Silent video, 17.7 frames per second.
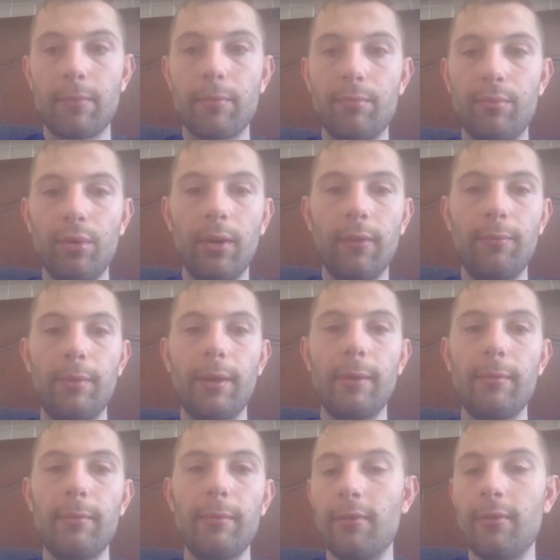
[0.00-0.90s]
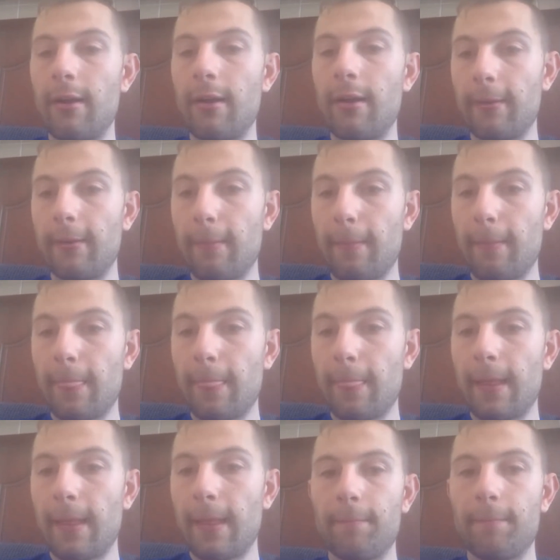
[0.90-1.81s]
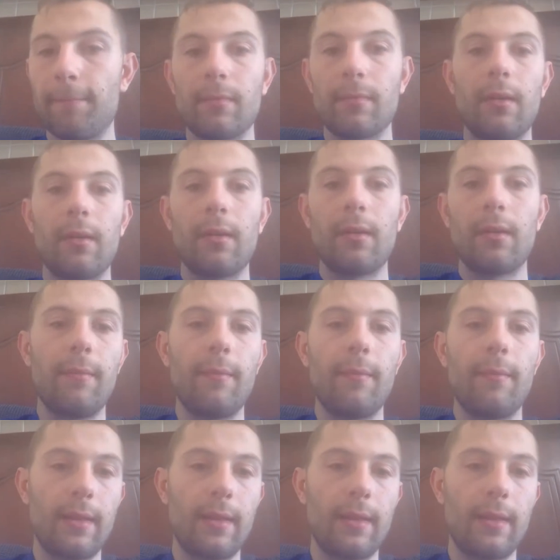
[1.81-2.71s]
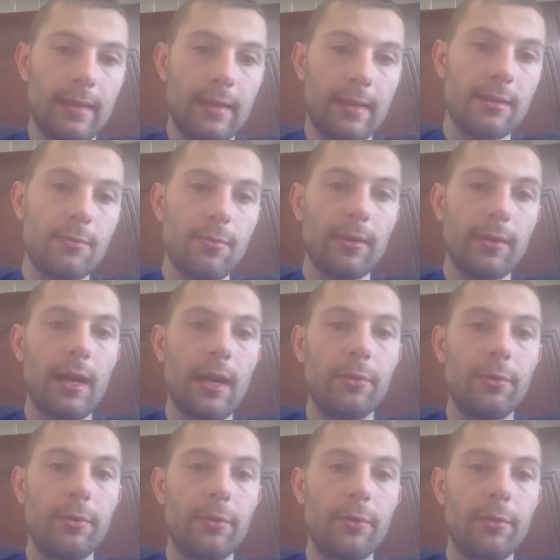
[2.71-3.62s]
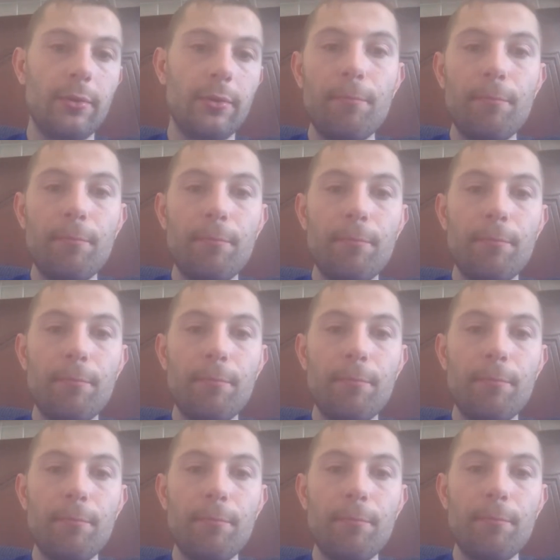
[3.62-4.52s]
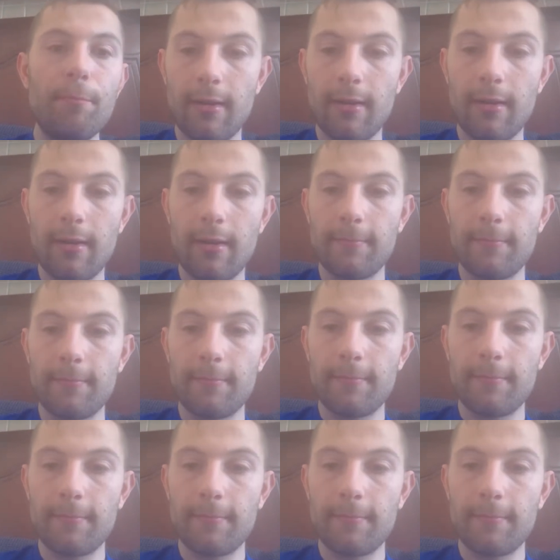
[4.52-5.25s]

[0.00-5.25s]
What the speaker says: Prove people wrong. And that's what I'm doing. I'm proving people wrong.